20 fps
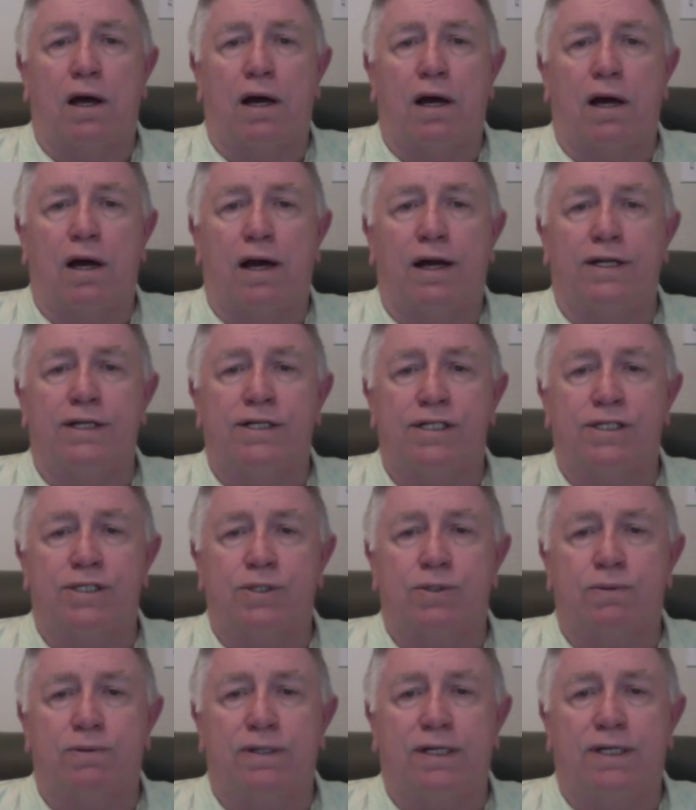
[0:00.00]
I
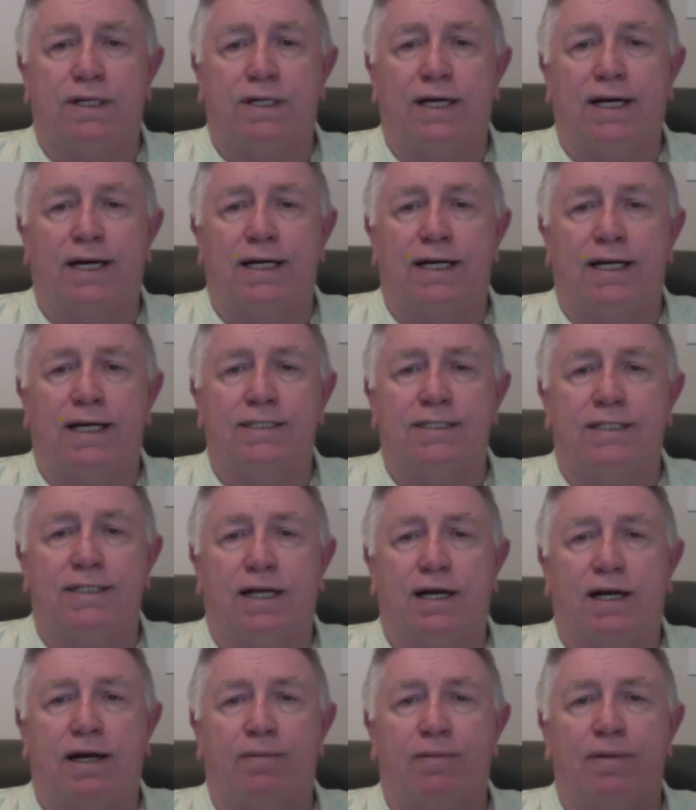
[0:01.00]
just realized
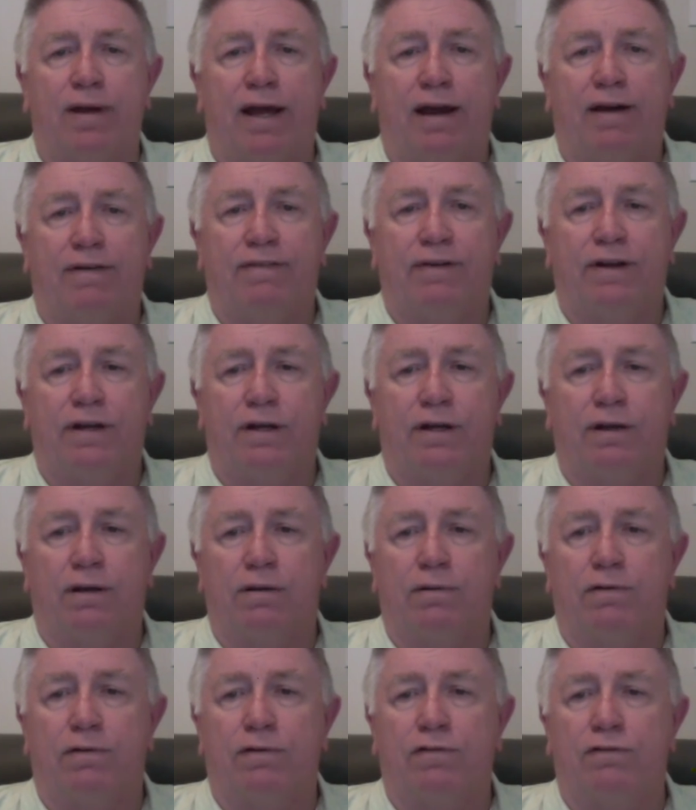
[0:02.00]
I'm having
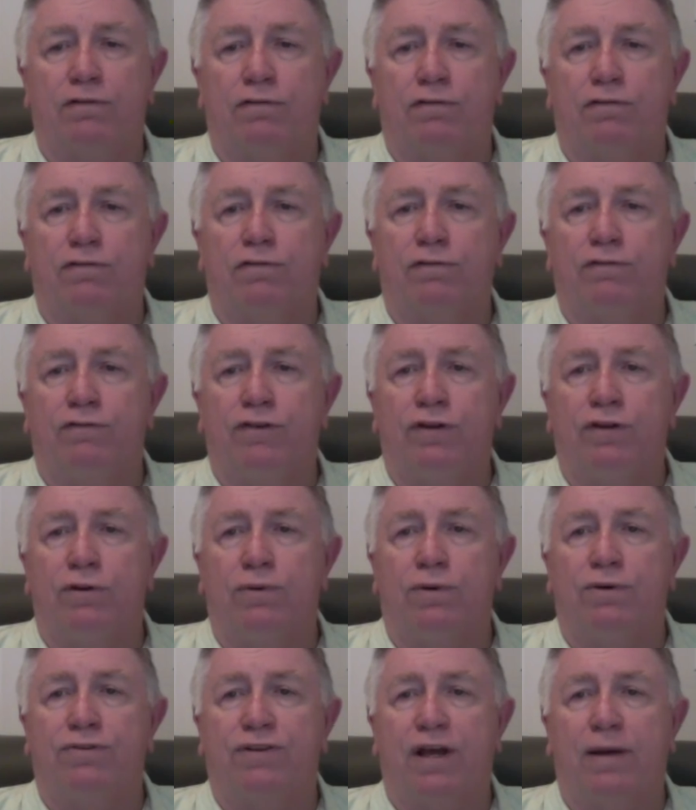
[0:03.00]

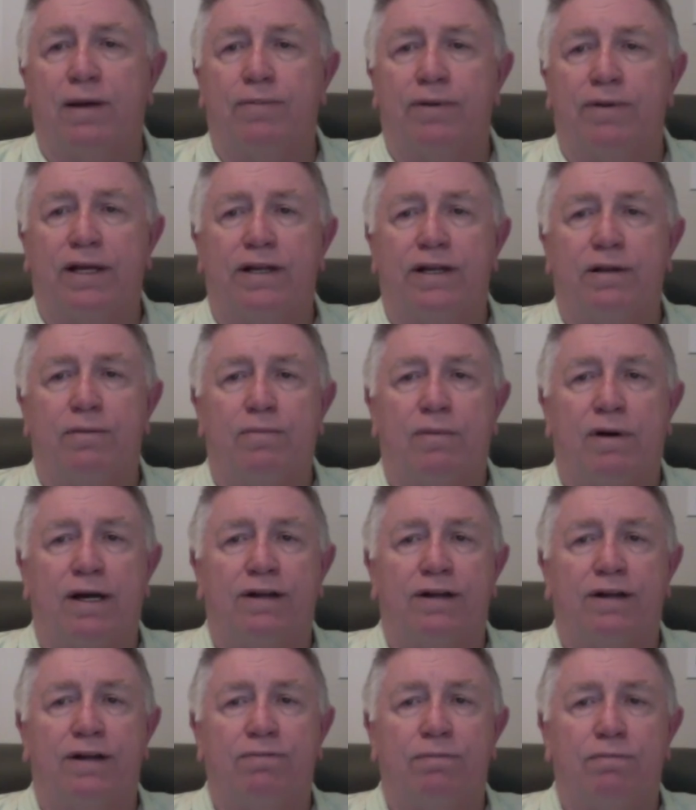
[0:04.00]
viewers coming into
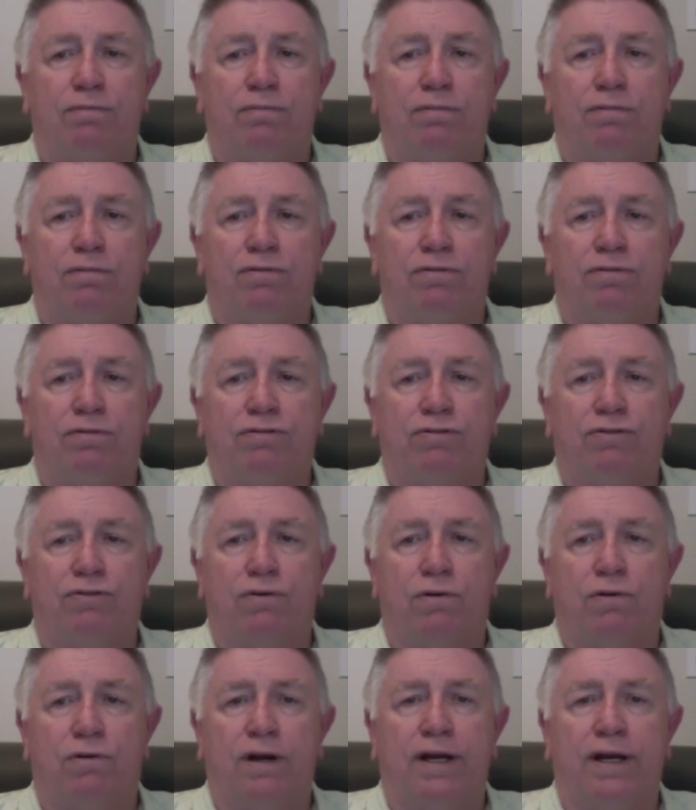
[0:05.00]
my
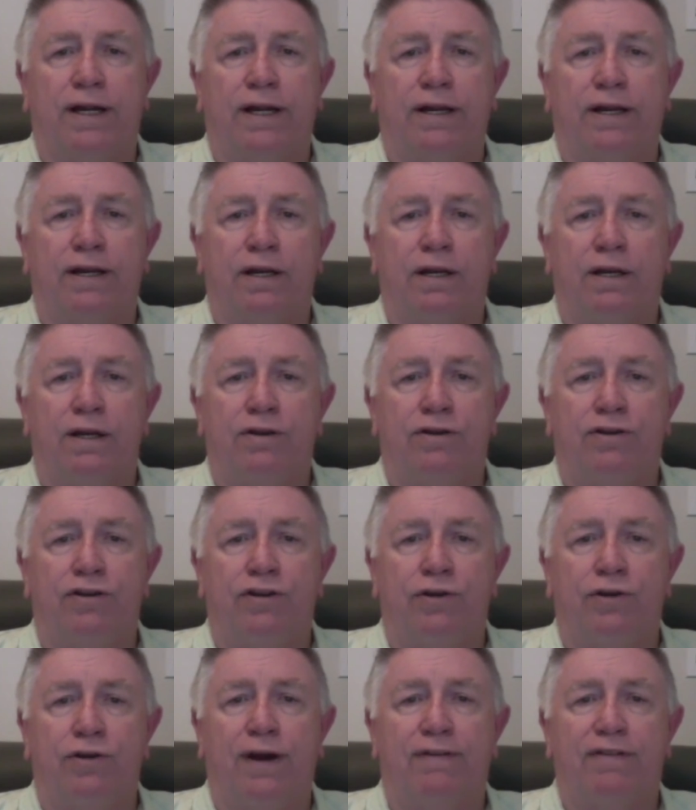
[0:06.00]
screen. Do
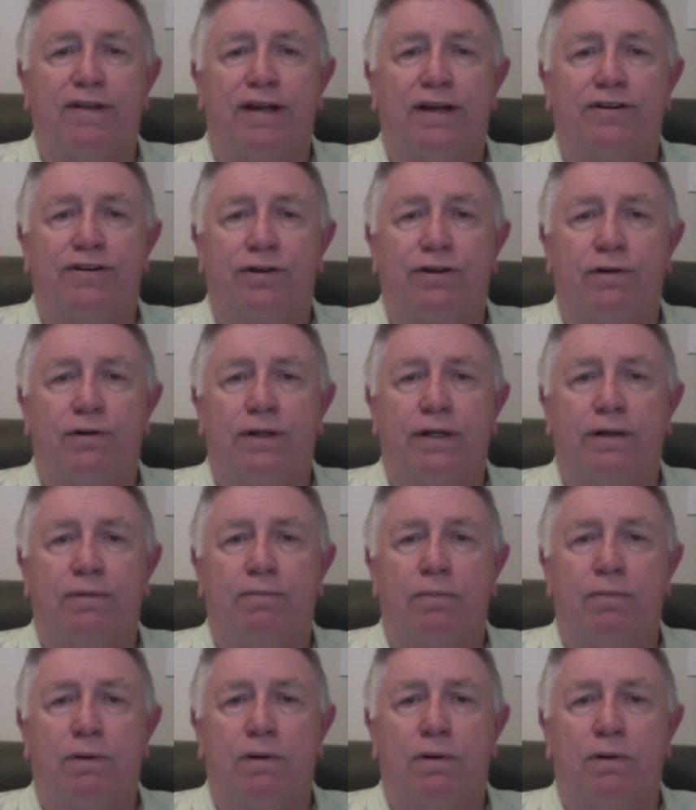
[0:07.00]
you have that too, Liam?